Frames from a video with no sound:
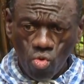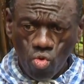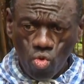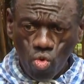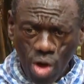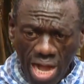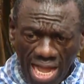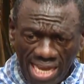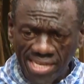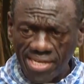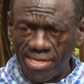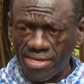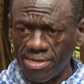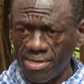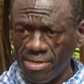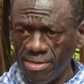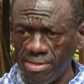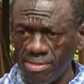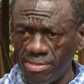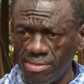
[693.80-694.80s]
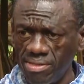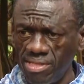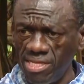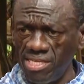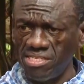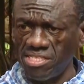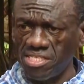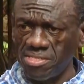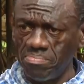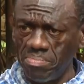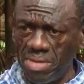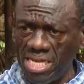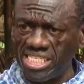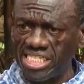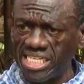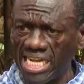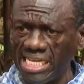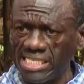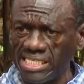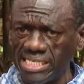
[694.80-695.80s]
what these
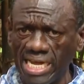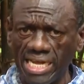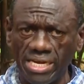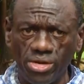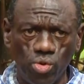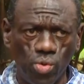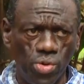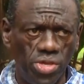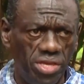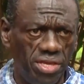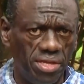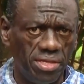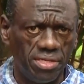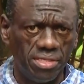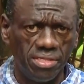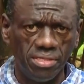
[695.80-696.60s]
measures are doing